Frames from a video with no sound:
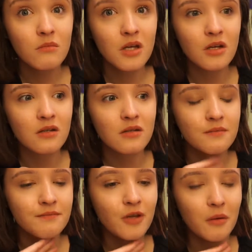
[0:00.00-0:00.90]
because
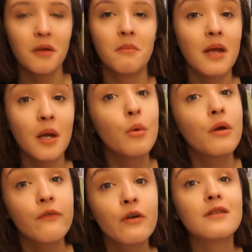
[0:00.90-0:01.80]
knowing me it would
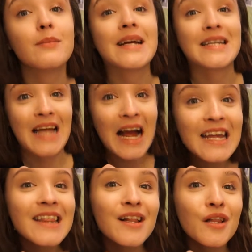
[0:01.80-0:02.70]
have gone
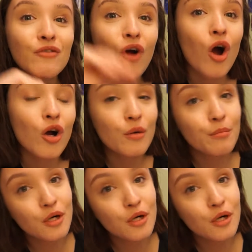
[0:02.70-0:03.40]
spectacularly wrong,